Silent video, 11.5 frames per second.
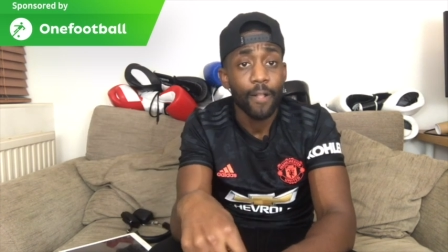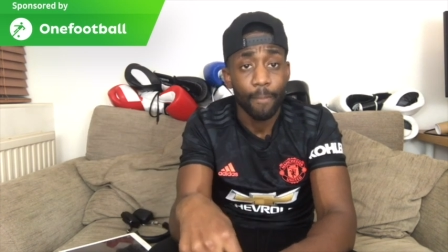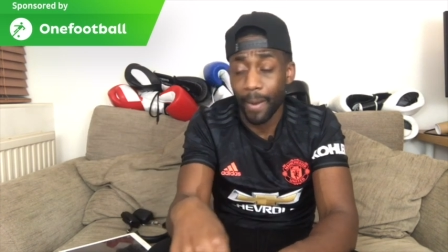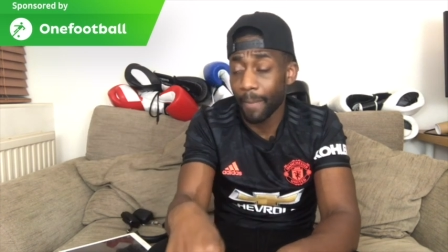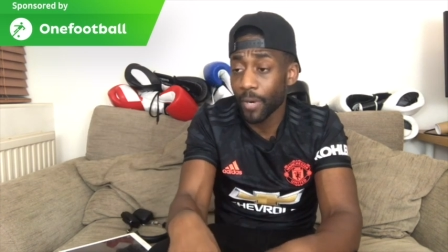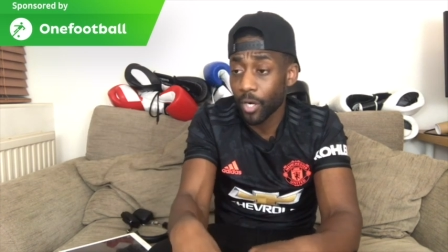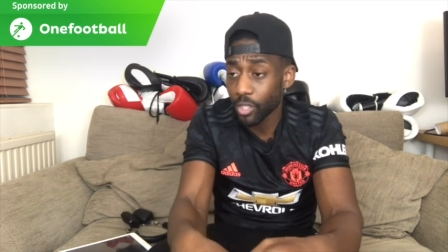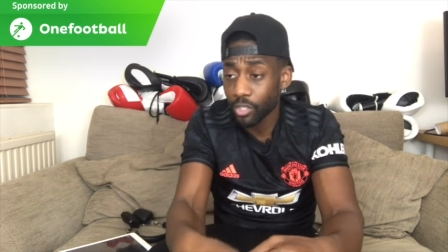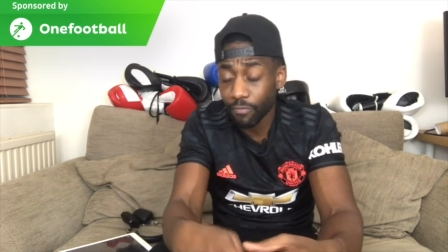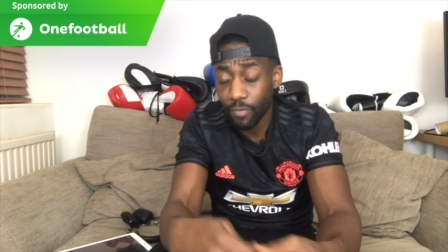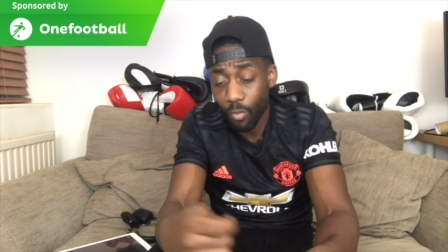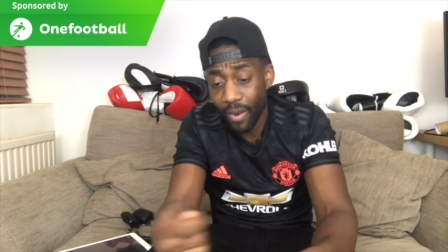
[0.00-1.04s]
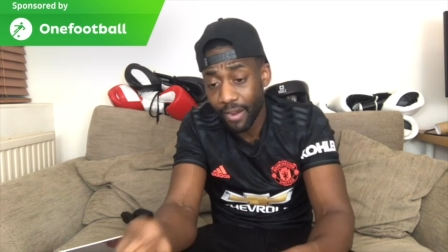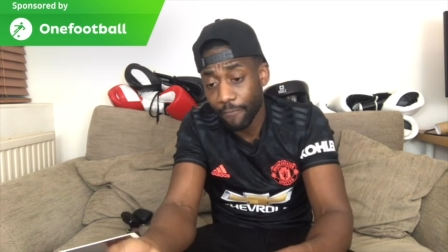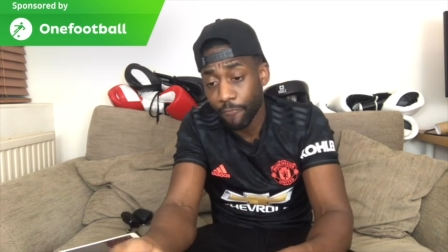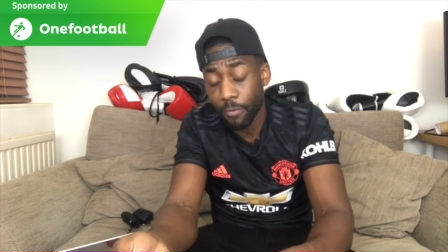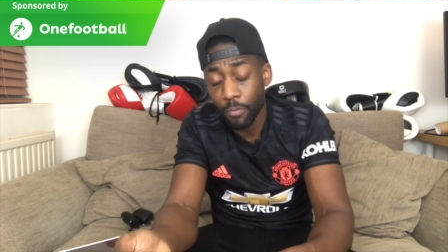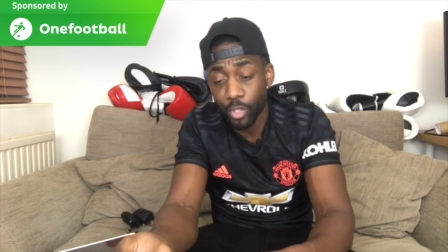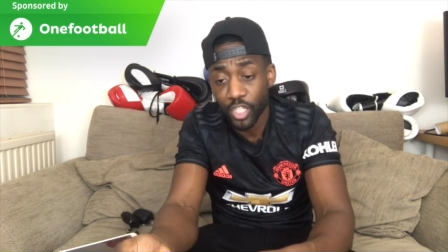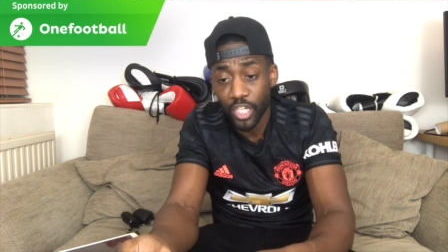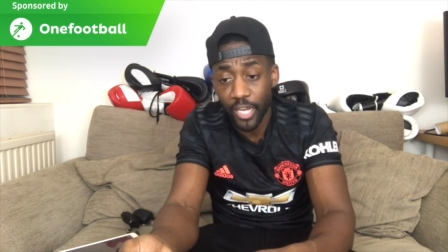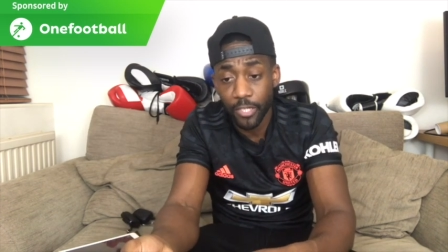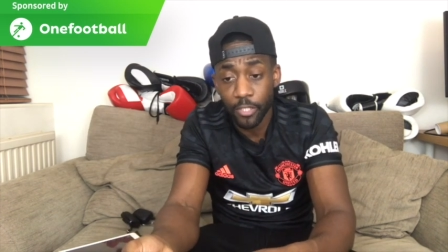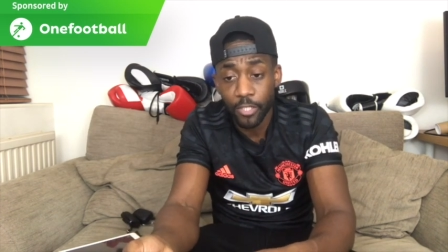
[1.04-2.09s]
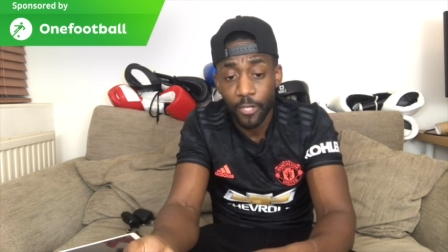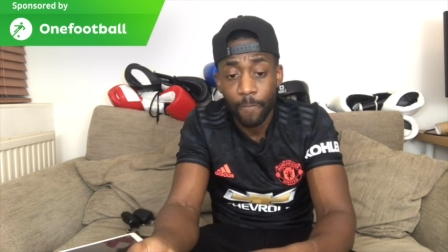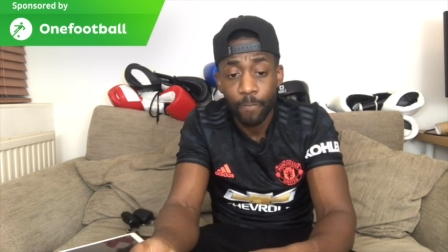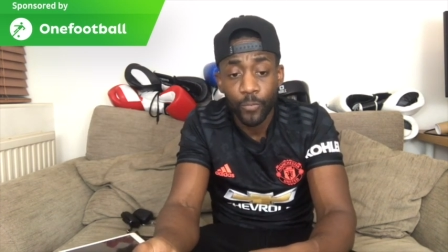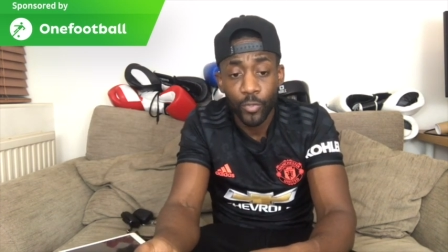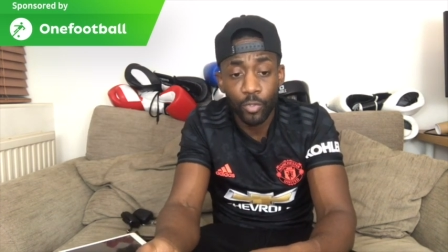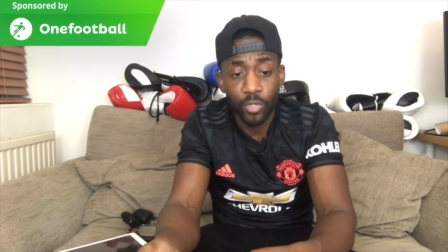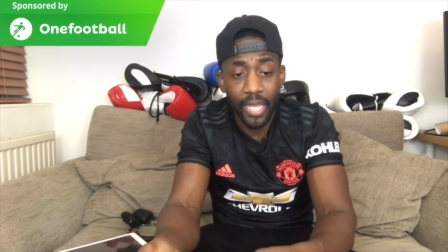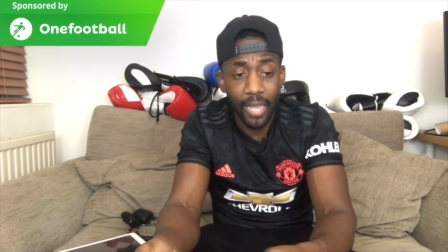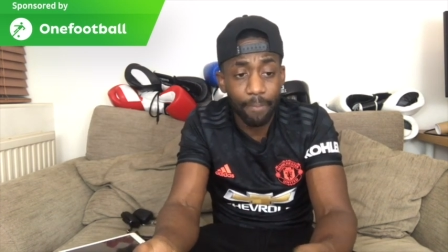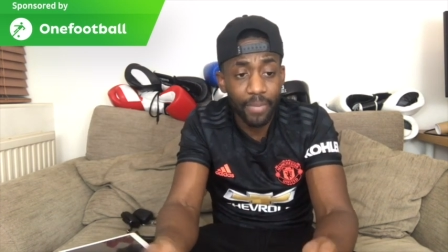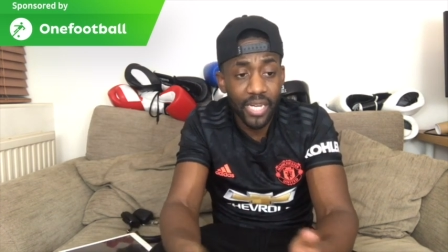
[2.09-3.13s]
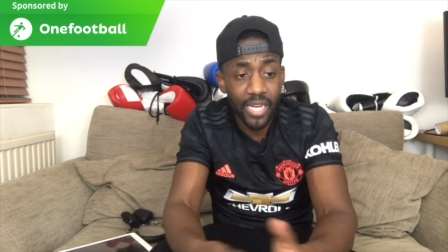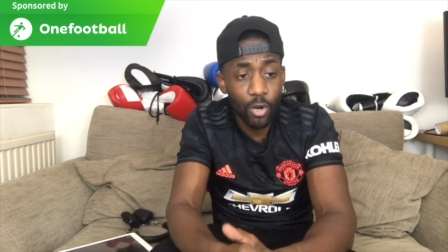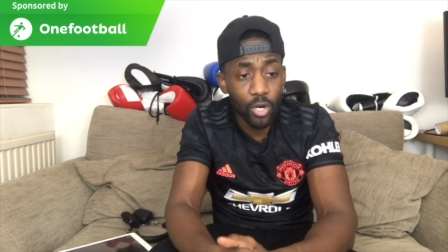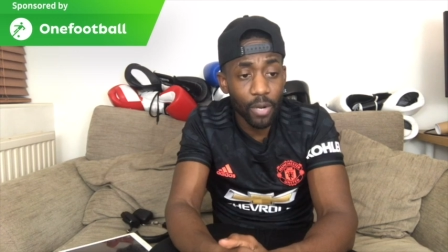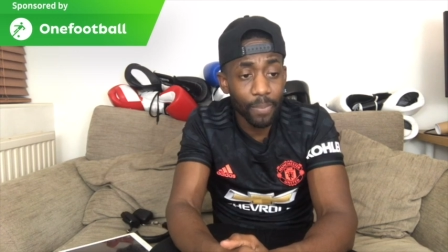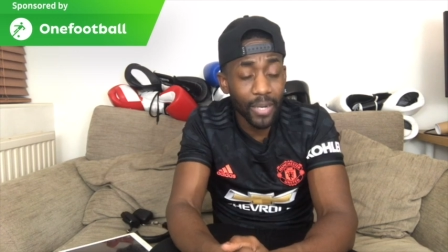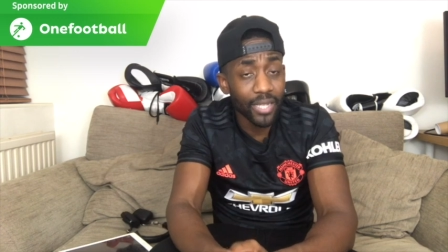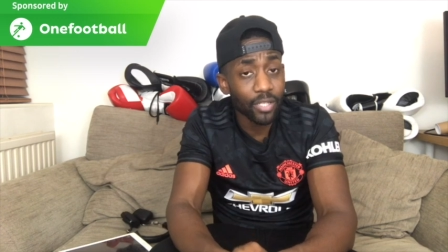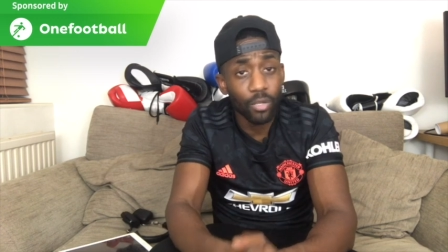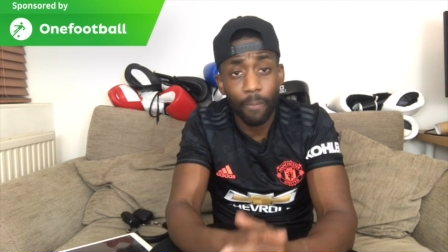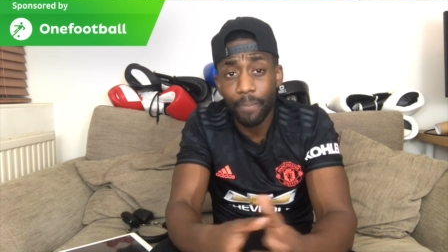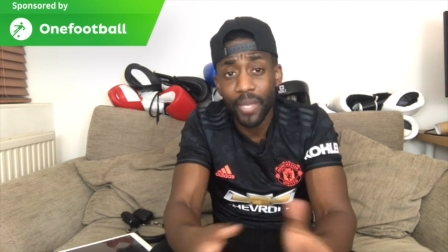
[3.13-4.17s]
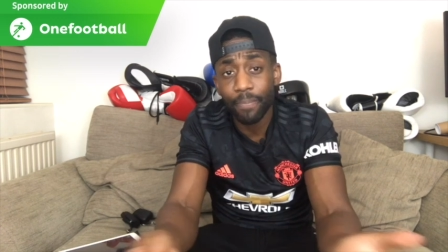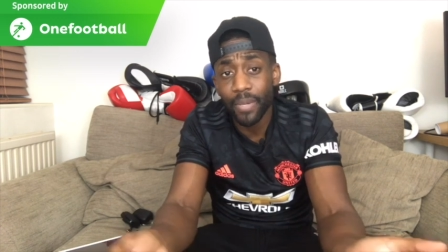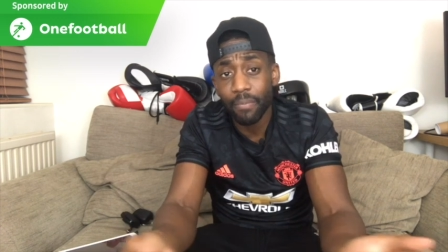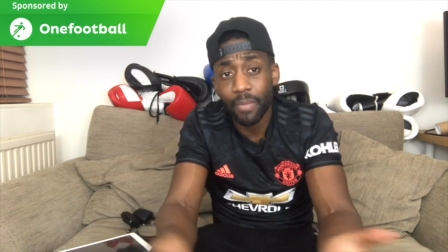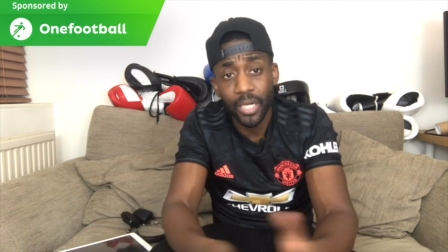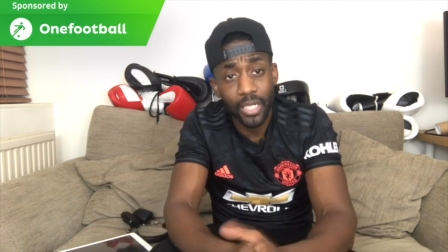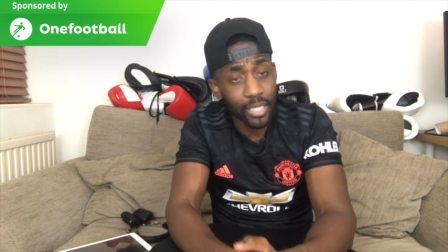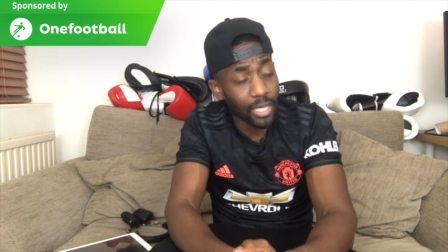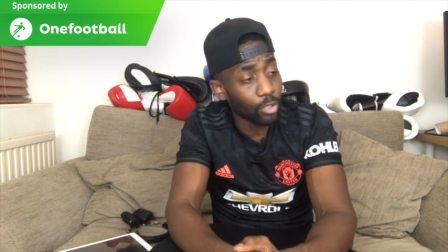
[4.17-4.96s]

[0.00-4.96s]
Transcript: But because of the way that football's changed, you're getting mediocre players on big, big money now.